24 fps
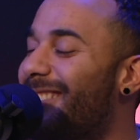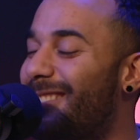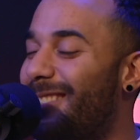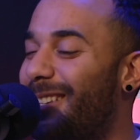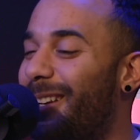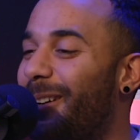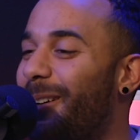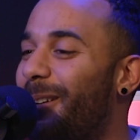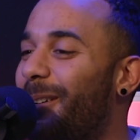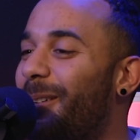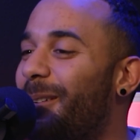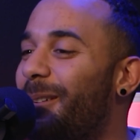
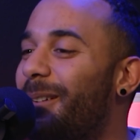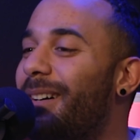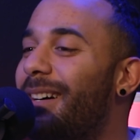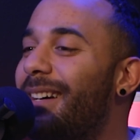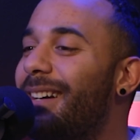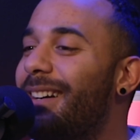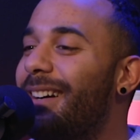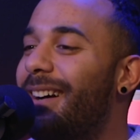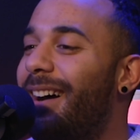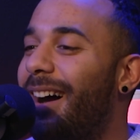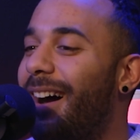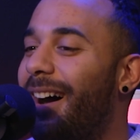So
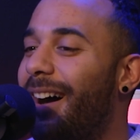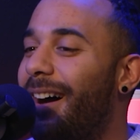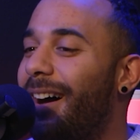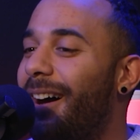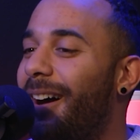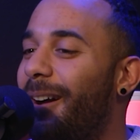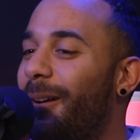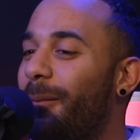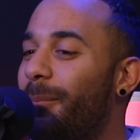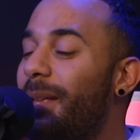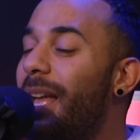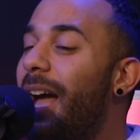
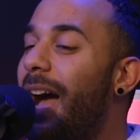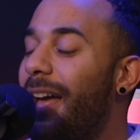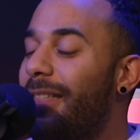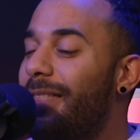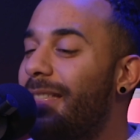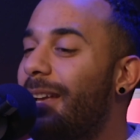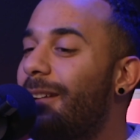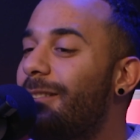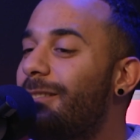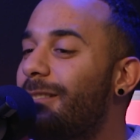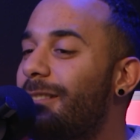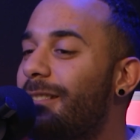I
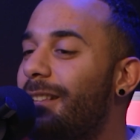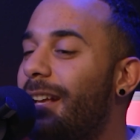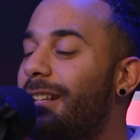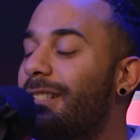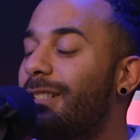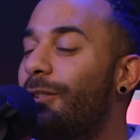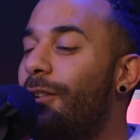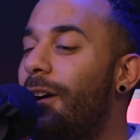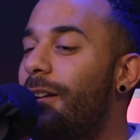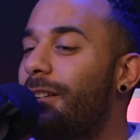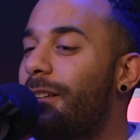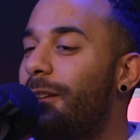think it's like
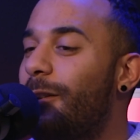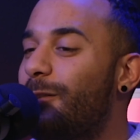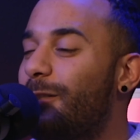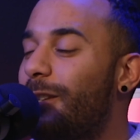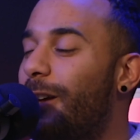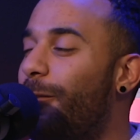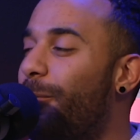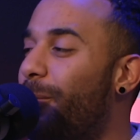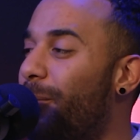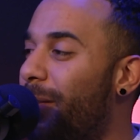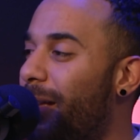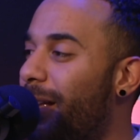surrounding
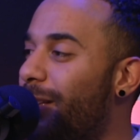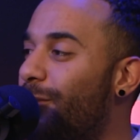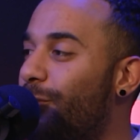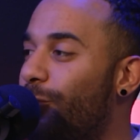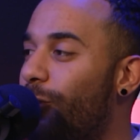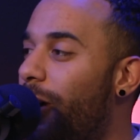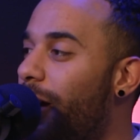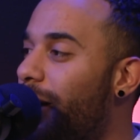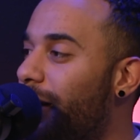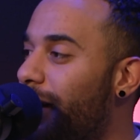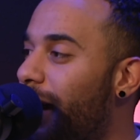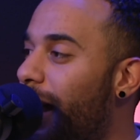yourself with like a
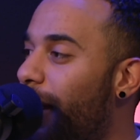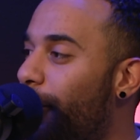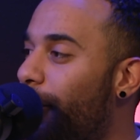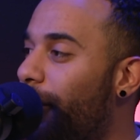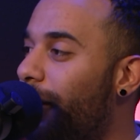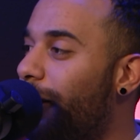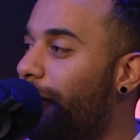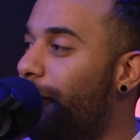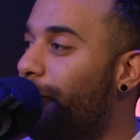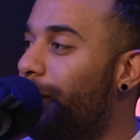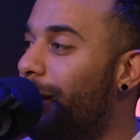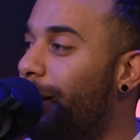strong
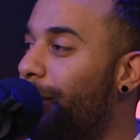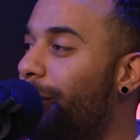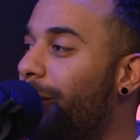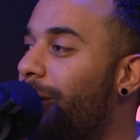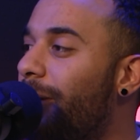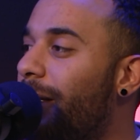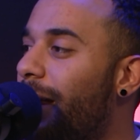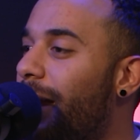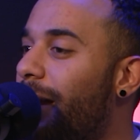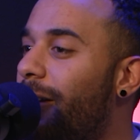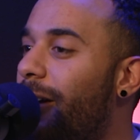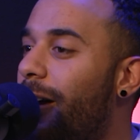network of
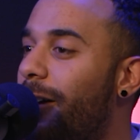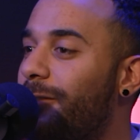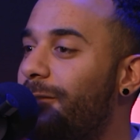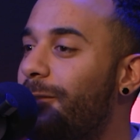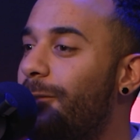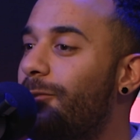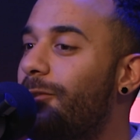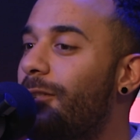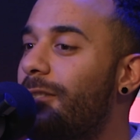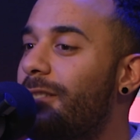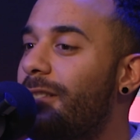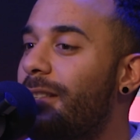people and
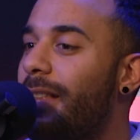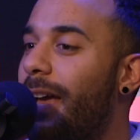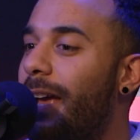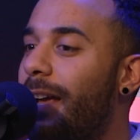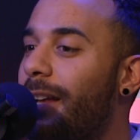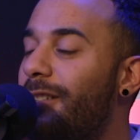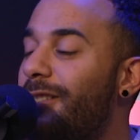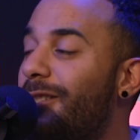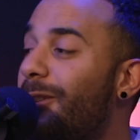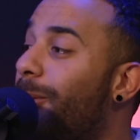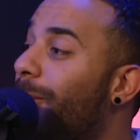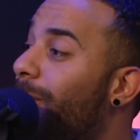also just
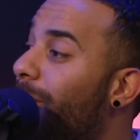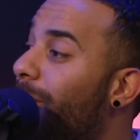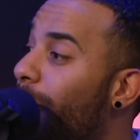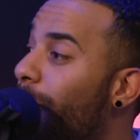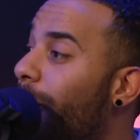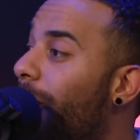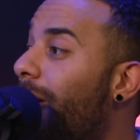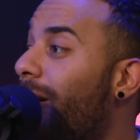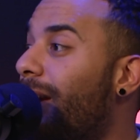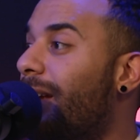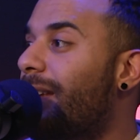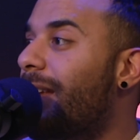like doing the
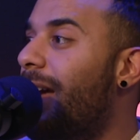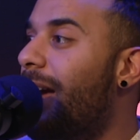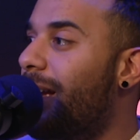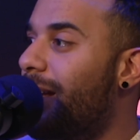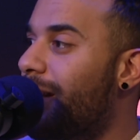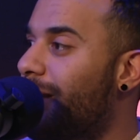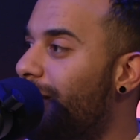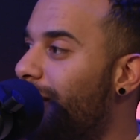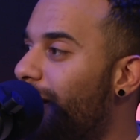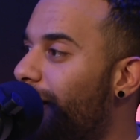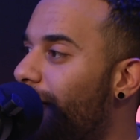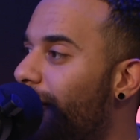work and not
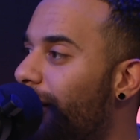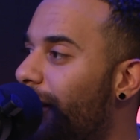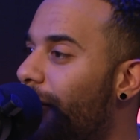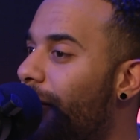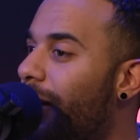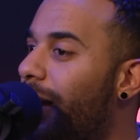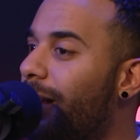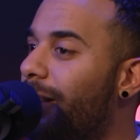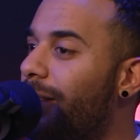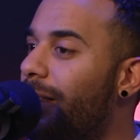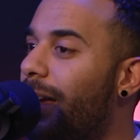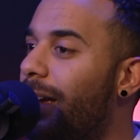considering,
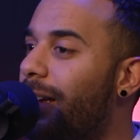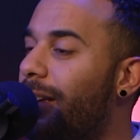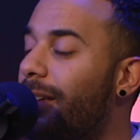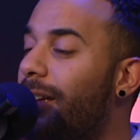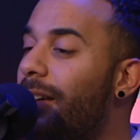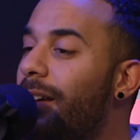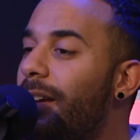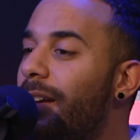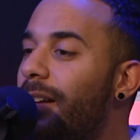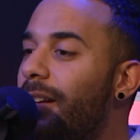right, like